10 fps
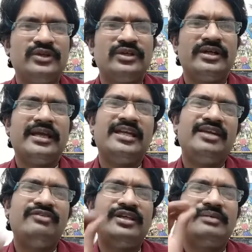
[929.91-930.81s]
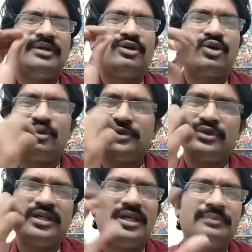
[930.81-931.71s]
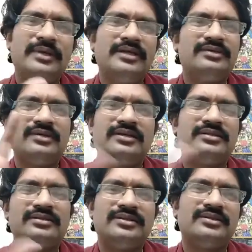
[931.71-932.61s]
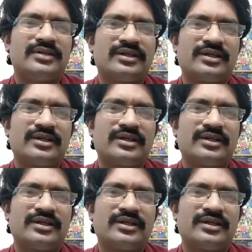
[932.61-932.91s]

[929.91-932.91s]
Any vitamin drops you can apply, it will